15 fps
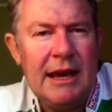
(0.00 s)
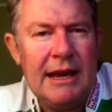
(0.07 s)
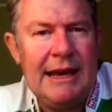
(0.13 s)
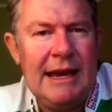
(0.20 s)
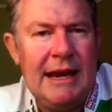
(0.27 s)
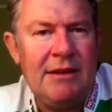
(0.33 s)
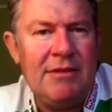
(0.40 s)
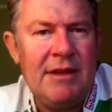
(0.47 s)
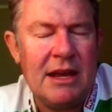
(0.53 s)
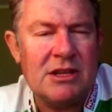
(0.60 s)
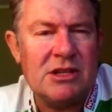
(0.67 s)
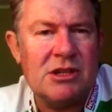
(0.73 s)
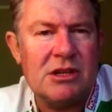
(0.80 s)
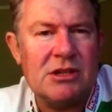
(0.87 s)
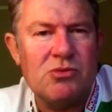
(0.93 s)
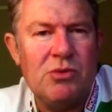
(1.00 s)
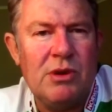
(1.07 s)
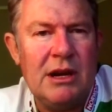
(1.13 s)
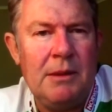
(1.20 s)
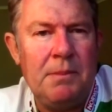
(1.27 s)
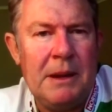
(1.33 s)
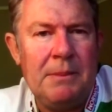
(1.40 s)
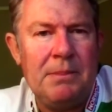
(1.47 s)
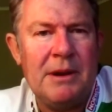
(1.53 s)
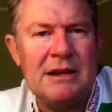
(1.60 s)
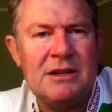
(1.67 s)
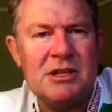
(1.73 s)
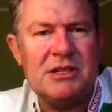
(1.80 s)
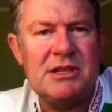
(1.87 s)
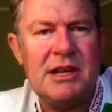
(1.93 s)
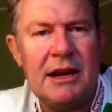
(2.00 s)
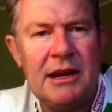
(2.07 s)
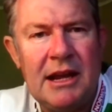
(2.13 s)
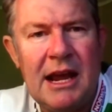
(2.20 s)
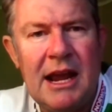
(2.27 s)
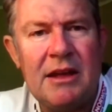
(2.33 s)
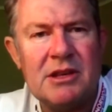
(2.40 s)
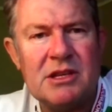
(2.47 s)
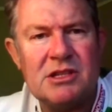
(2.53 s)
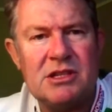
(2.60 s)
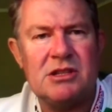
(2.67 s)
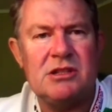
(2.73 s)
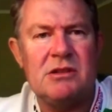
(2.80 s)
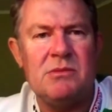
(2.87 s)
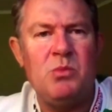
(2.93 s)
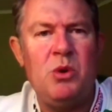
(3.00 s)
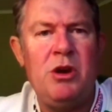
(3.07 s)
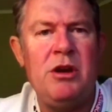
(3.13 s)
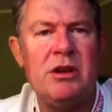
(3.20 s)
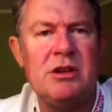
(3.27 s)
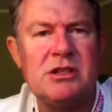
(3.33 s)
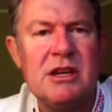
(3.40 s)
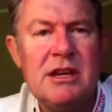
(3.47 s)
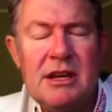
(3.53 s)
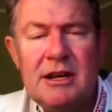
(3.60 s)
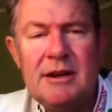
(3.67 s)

again, that's just really people understanding how the system works.